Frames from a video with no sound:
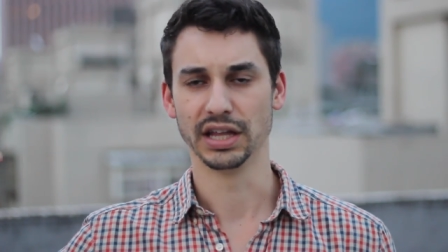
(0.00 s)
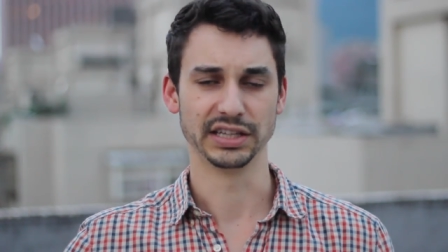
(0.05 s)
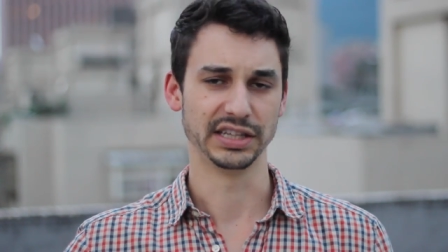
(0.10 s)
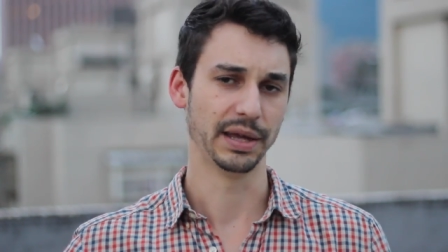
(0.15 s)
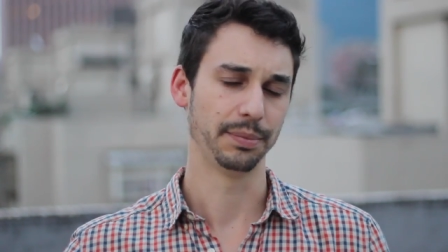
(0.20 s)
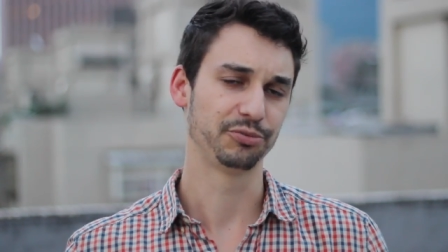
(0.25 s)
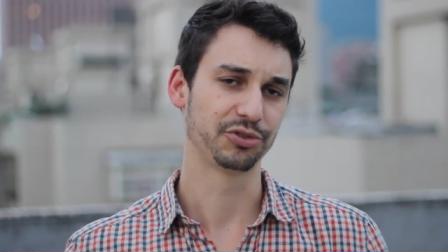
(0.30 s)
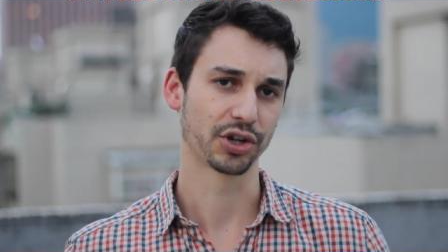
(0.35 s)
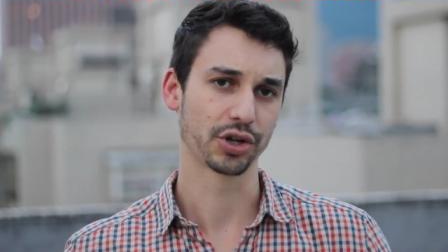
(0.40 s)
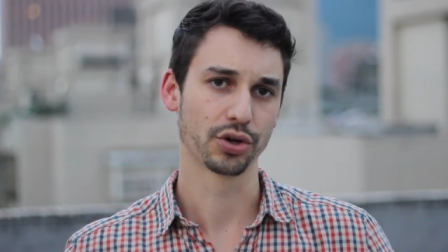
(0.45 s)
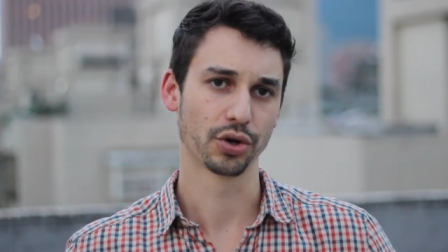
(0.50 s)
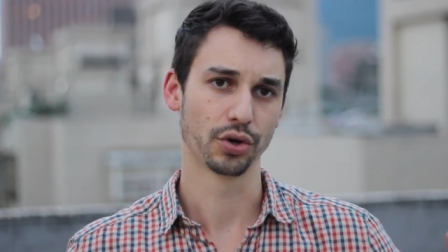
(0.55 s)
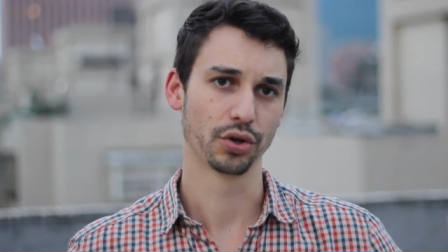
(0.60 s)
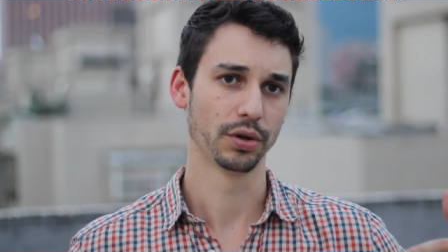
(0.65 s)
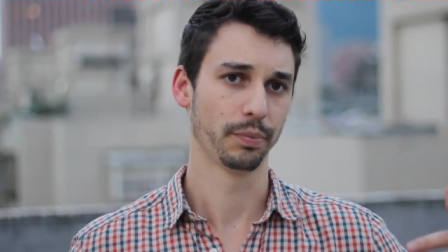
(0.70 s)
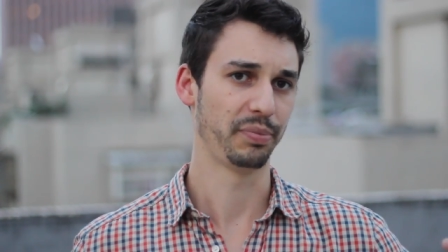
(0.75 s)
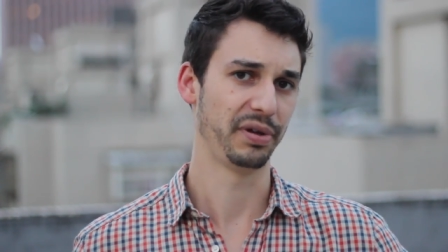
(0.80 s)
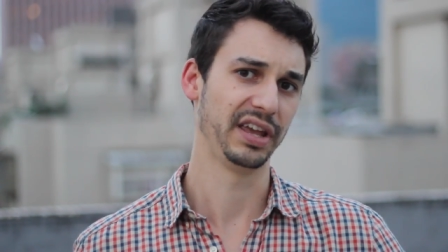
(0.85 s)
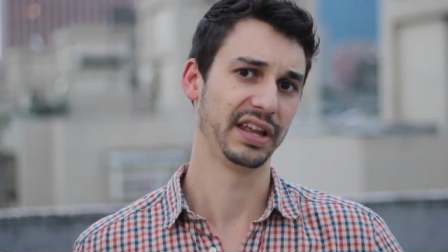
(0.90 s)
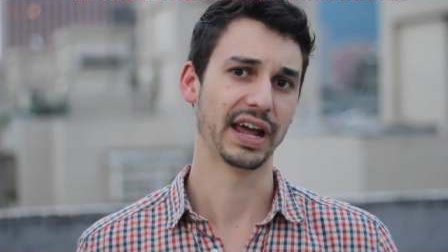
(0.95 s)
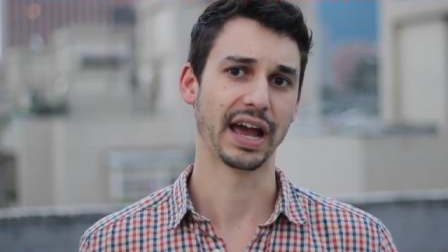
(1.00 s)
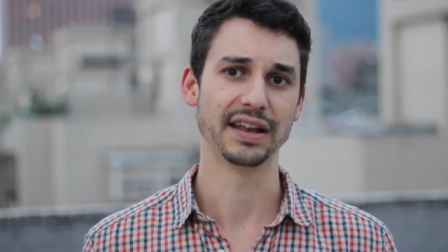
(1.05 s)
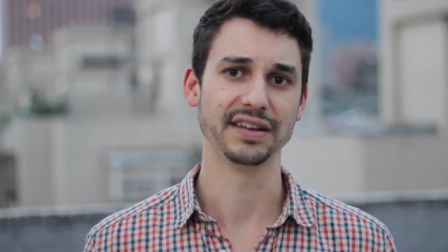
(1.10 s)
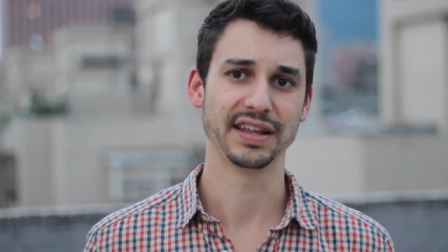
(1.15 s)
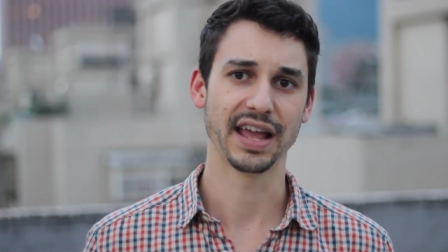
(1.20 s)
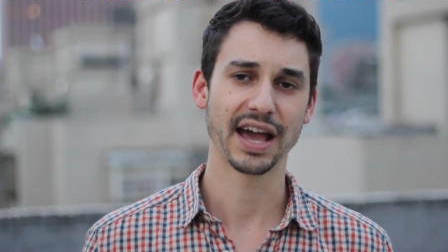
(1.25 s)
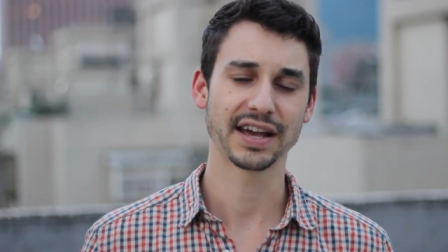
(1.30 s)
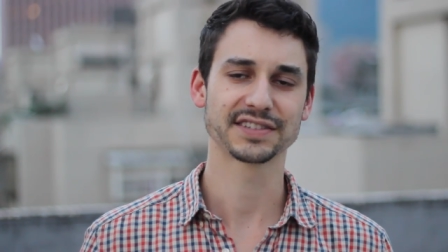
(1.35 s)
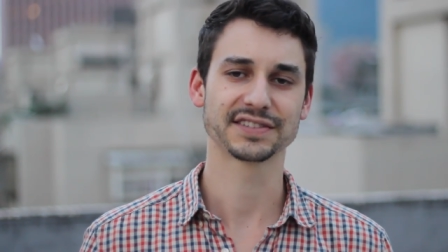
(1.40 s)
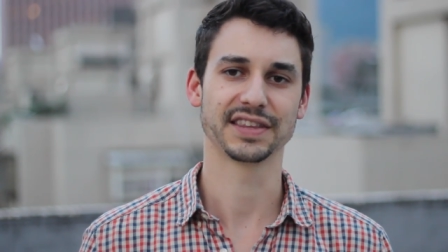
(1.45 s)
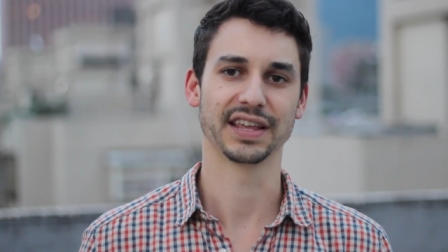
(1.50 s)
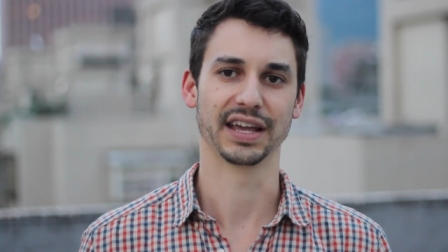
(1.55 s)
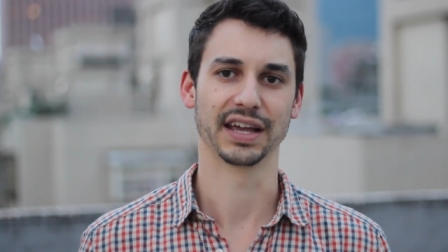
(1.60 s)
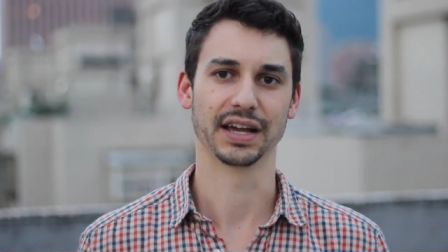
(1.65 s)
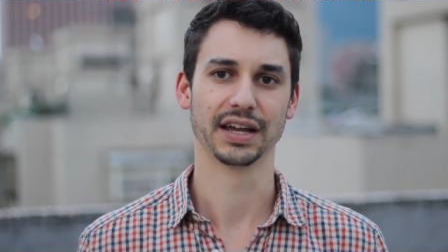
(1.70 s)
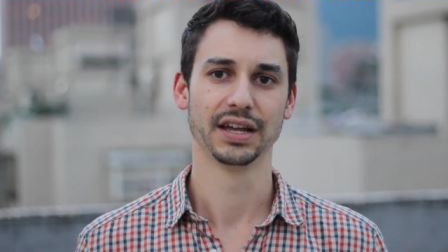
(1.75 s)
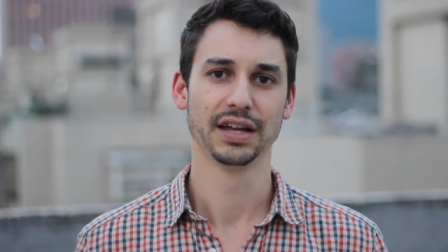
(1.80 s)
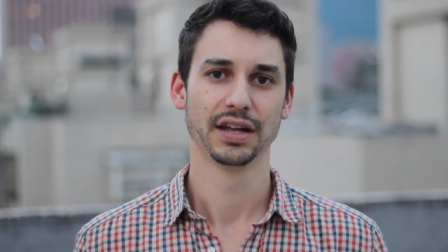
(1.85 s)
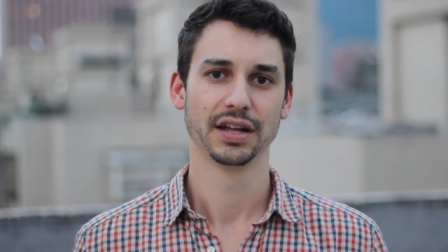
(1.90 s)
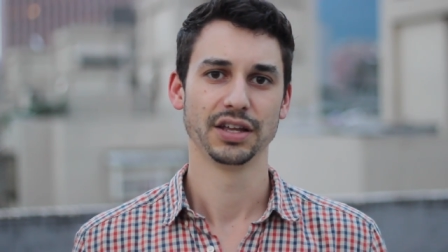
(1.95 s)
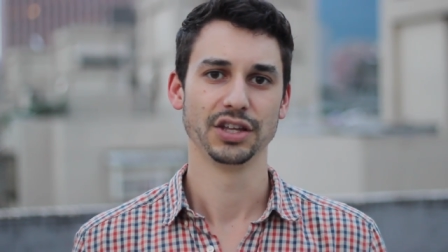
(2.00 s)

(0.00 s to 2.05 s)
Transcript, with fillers: elliptical P90X thing.